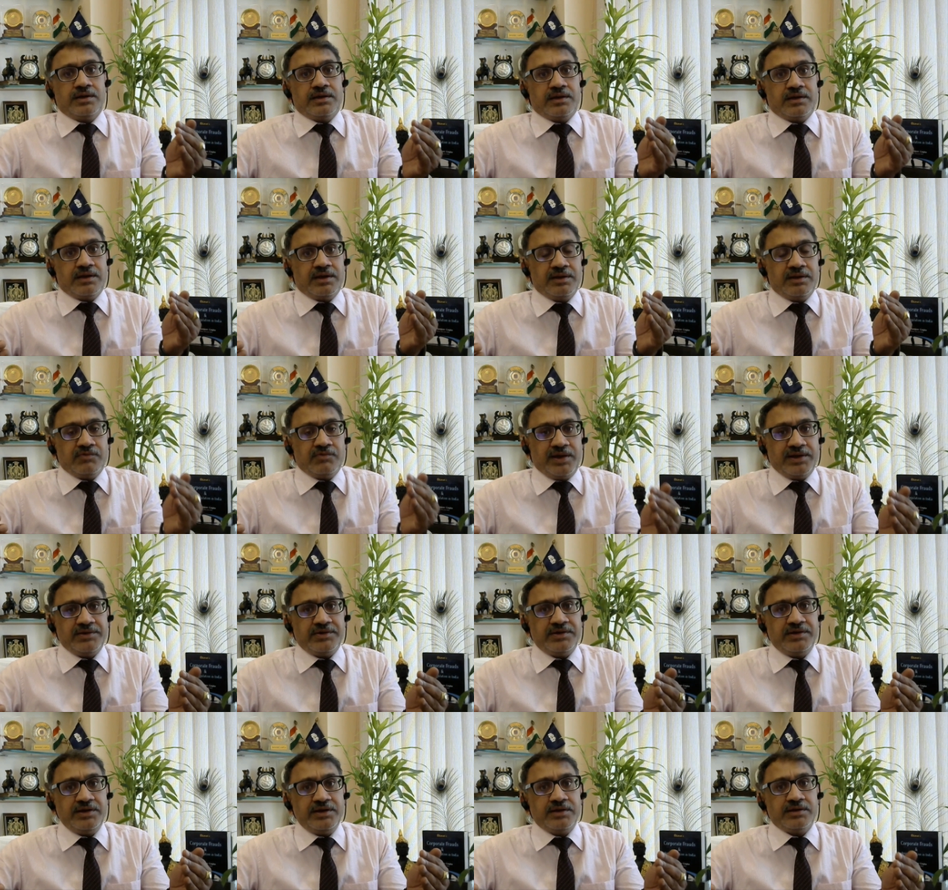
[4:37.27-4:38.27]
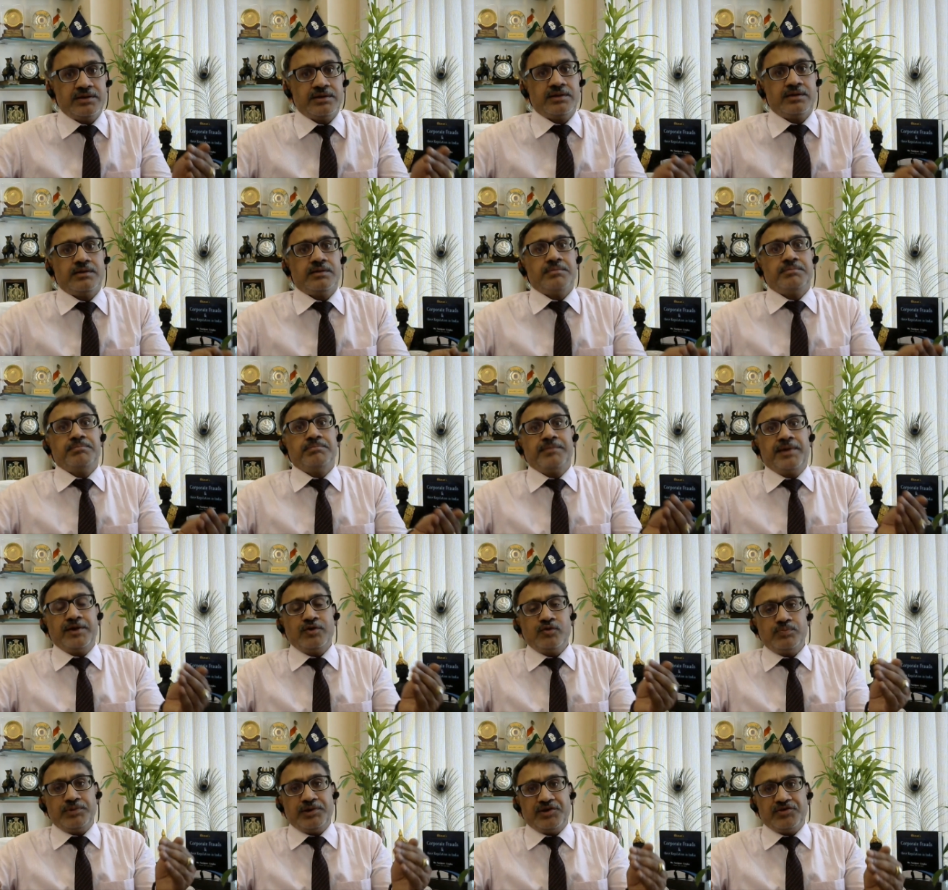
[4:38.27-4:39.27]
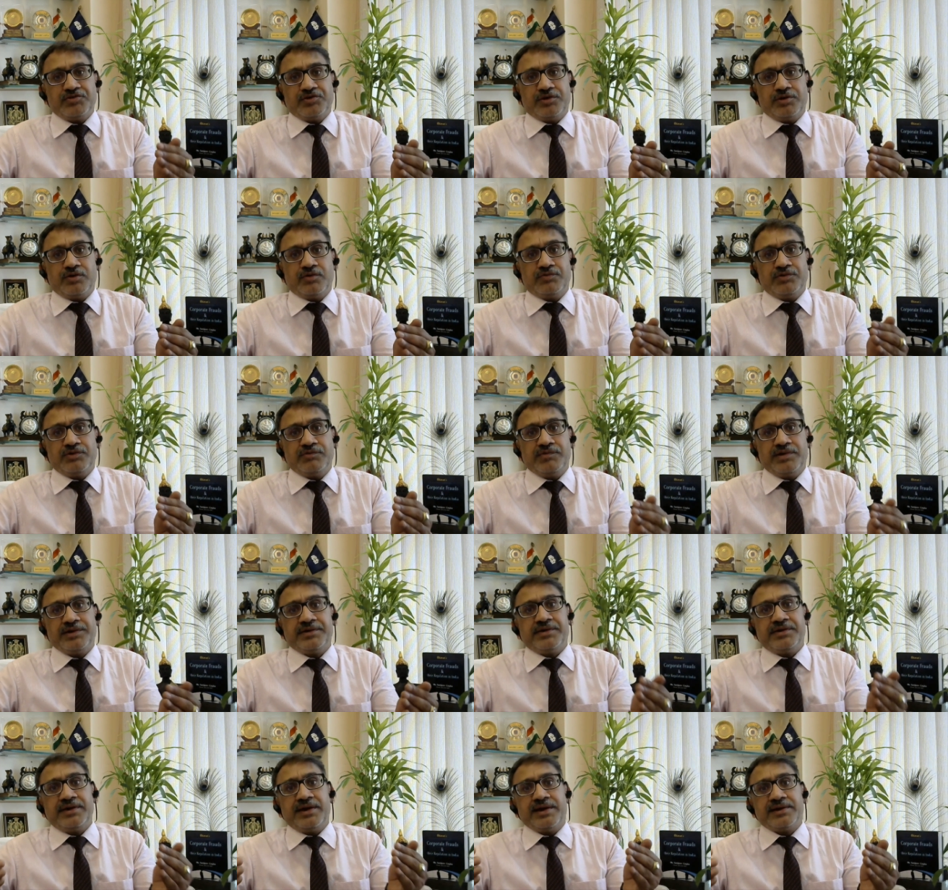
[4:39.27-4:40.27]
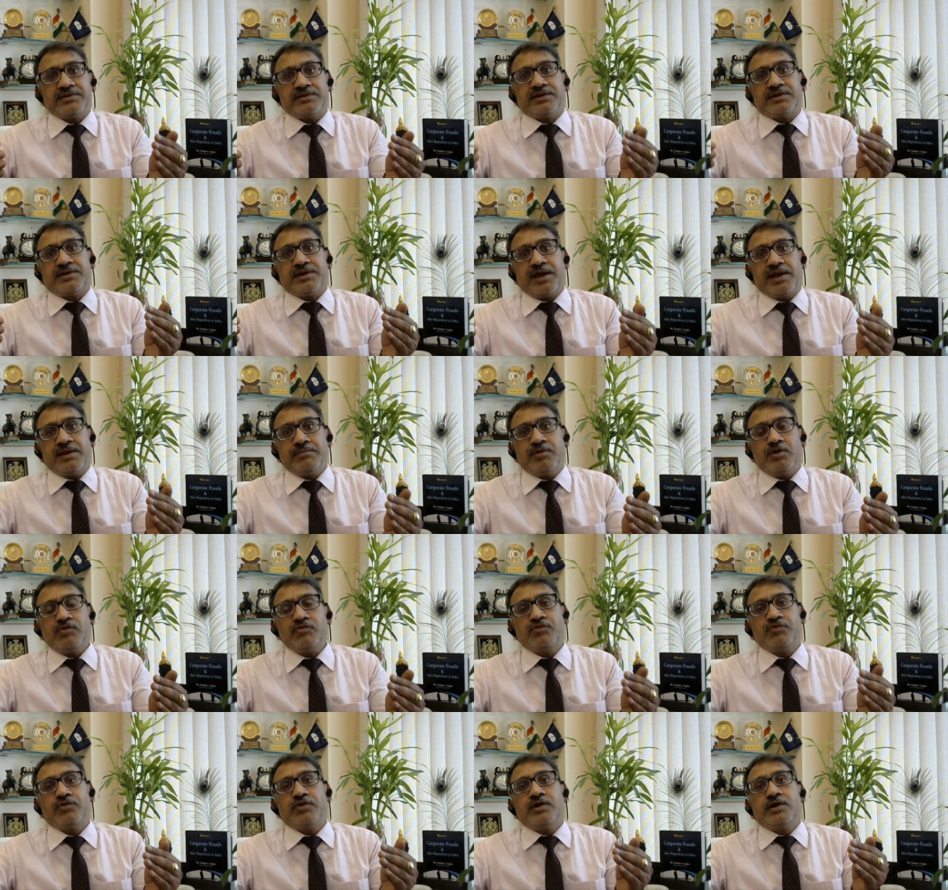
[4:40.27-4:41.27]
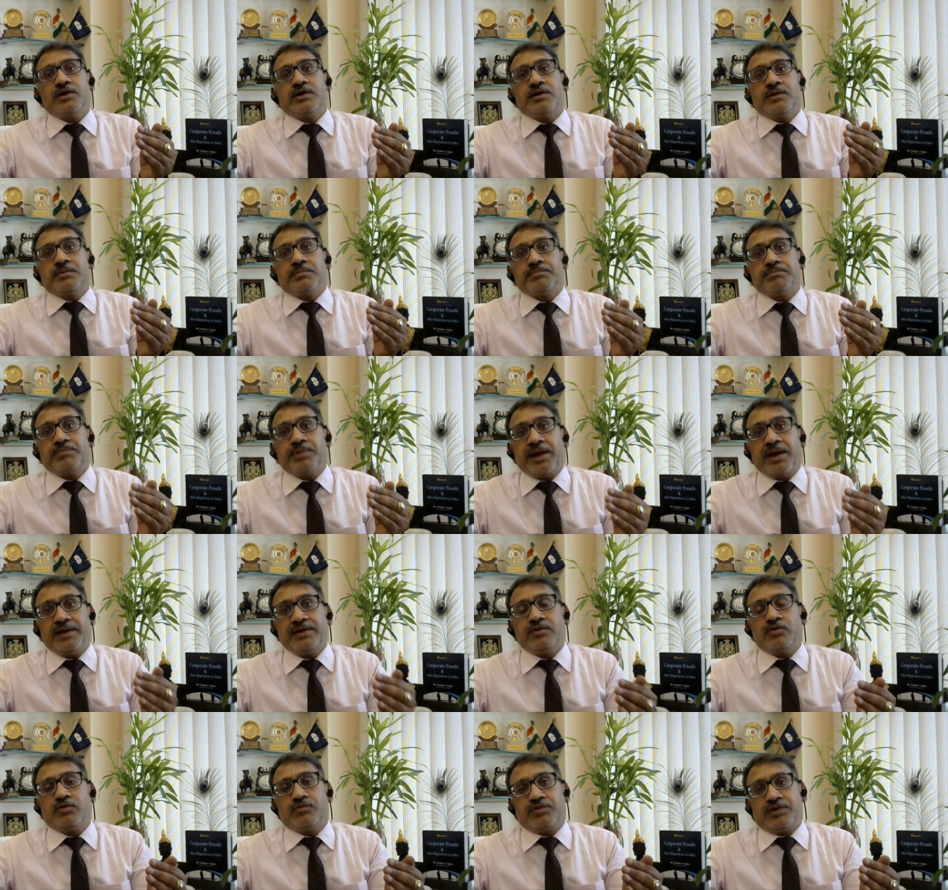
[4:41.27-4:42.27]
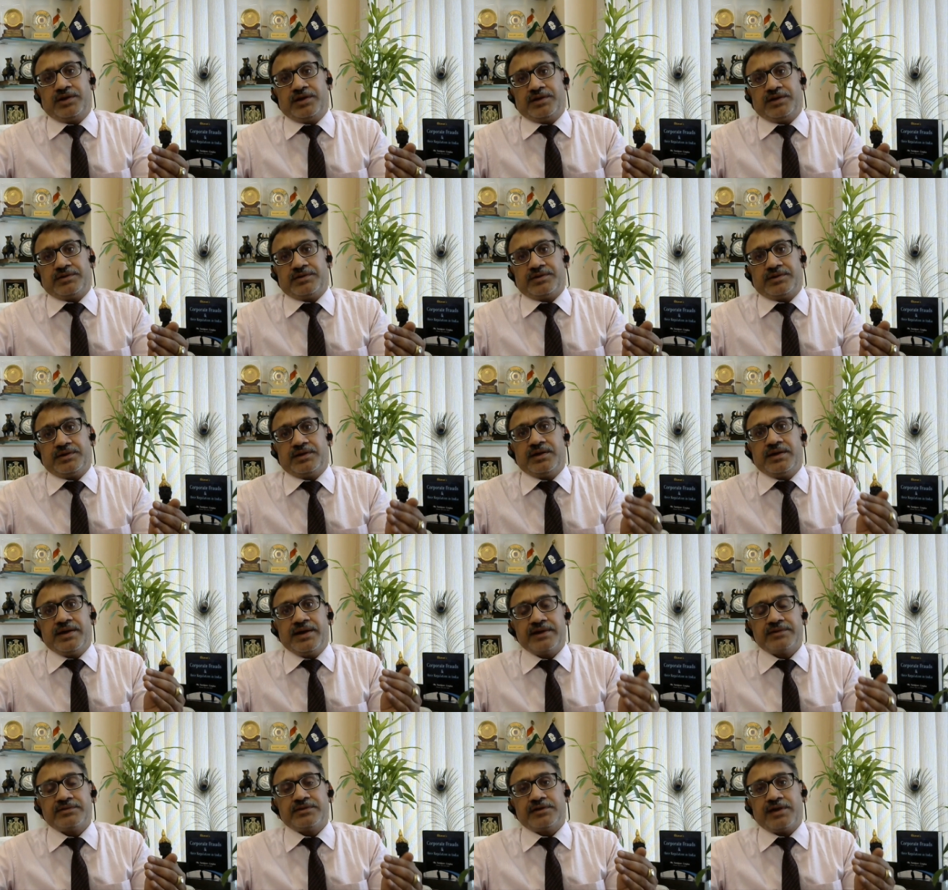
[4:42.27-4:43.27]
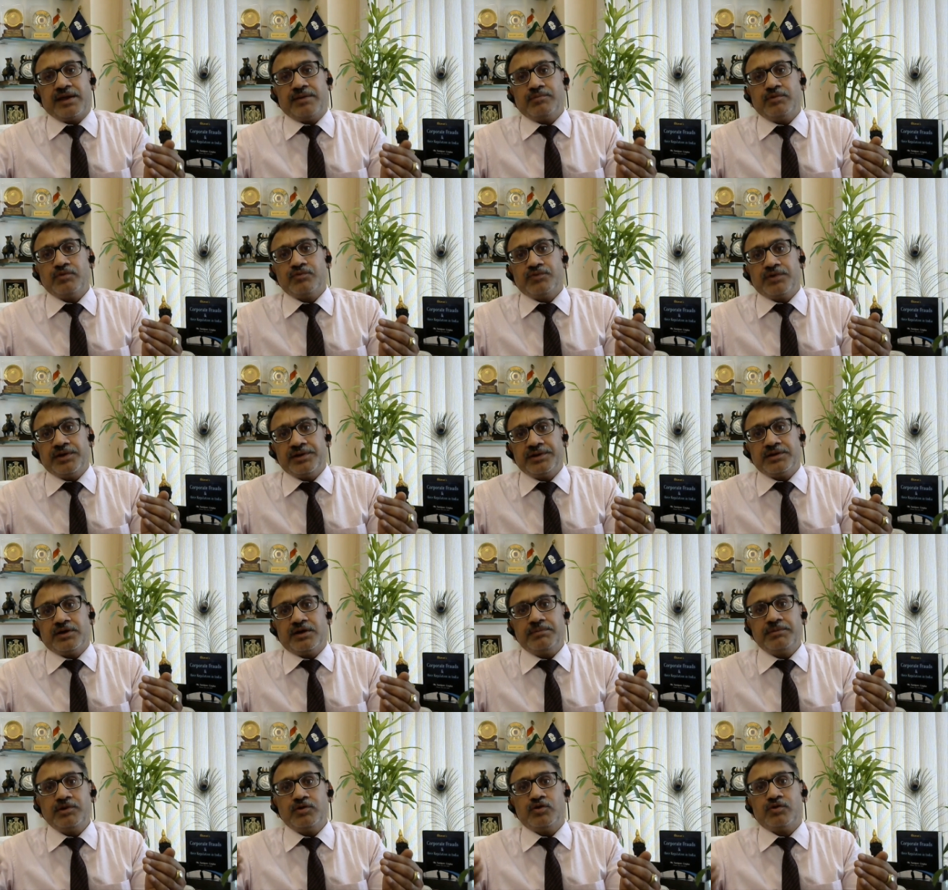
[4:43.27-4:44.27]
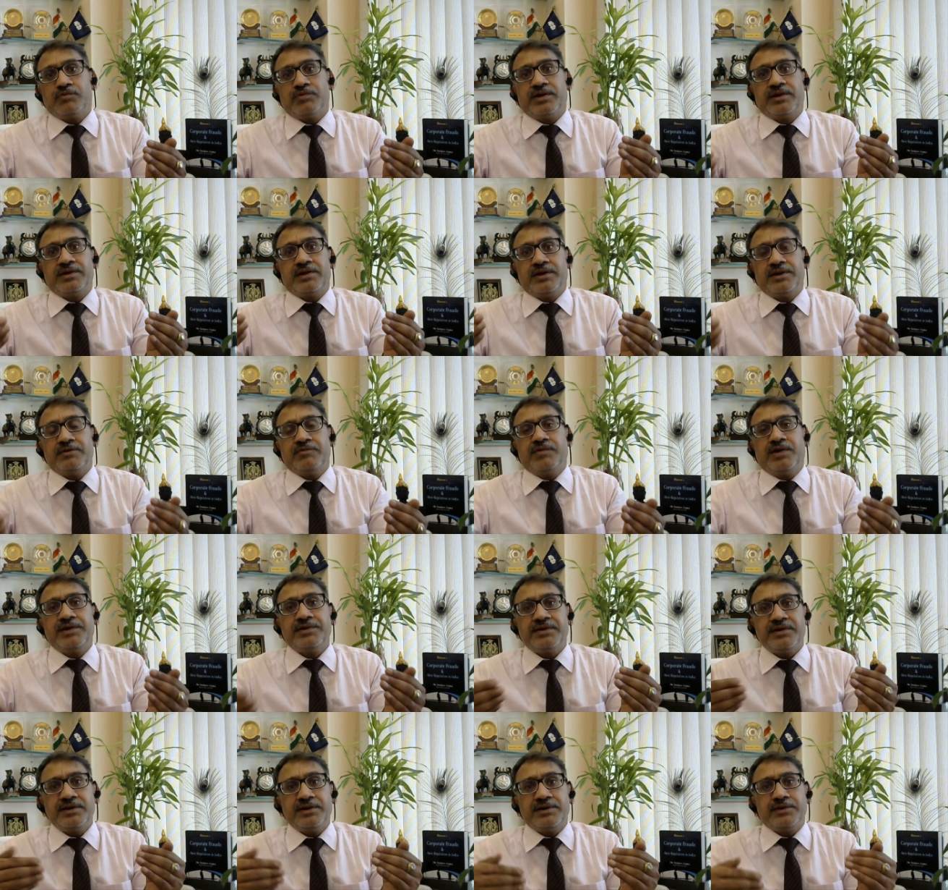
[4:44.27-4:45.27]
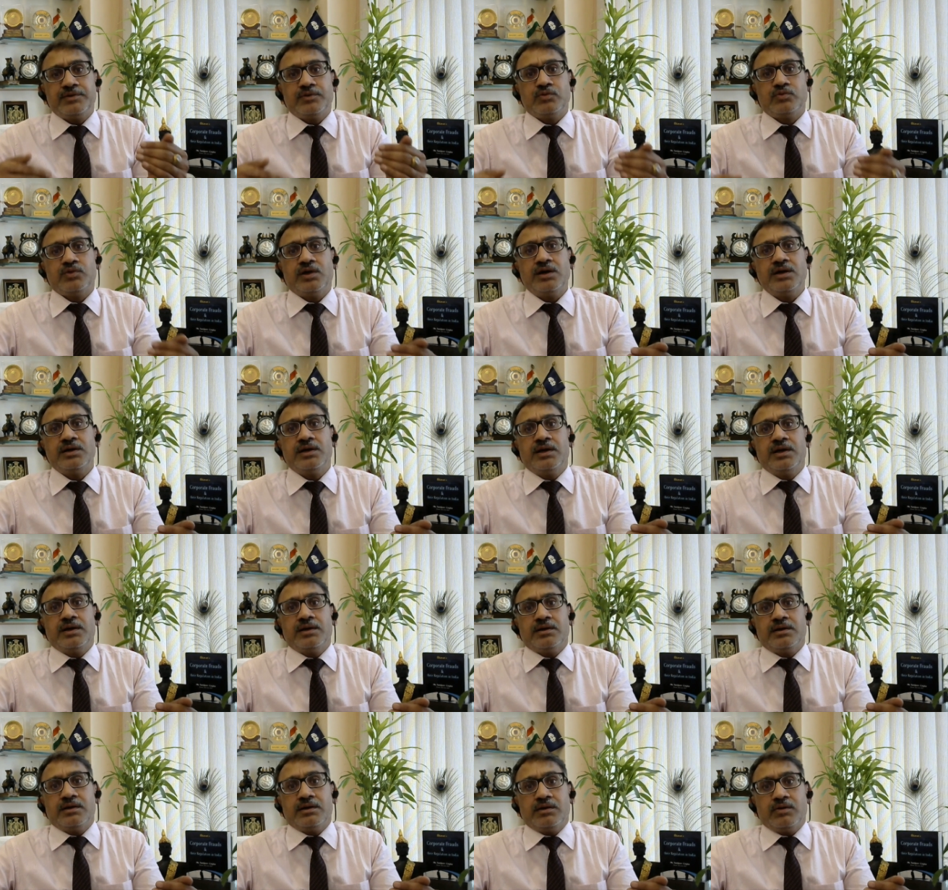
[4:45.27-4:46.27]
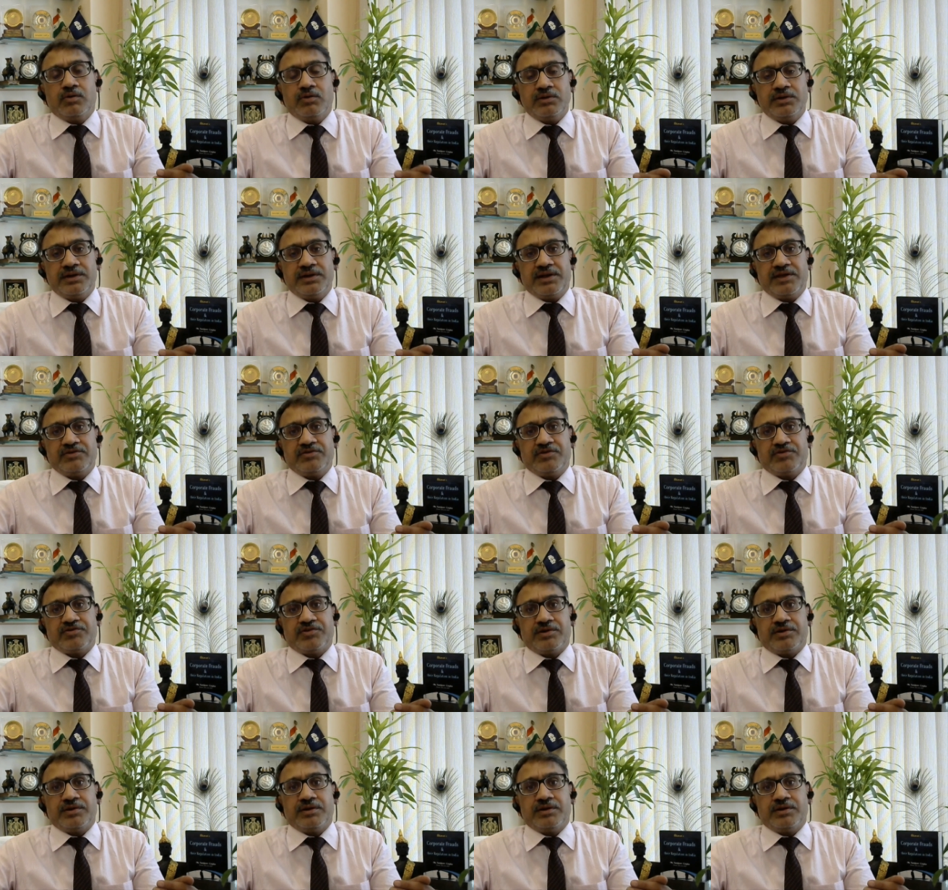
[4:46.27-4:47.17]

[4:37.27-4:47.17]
Inventory, manipulation of inventory at the time of buying of an entry, at the time of incoming of an inventory into the organization.